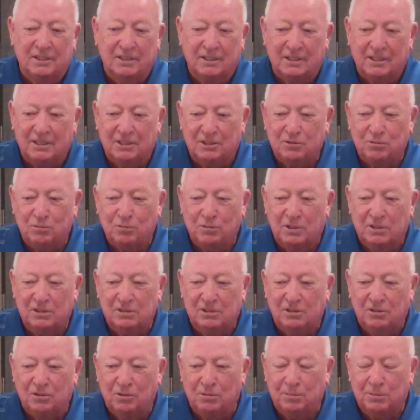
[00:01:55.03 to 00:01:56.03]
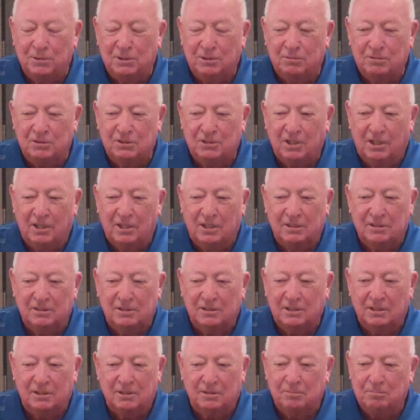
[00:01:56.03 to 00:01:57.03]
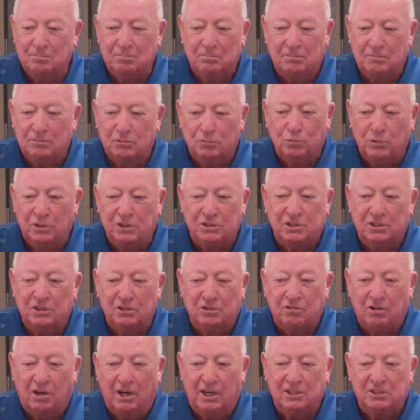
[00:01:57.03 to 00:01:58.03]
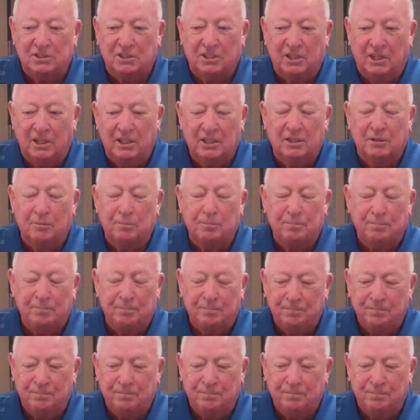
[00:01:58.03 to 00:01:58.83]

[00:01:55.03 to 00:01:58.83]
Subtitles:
I guess it was, and nobody was on, Whitson tries to hit him.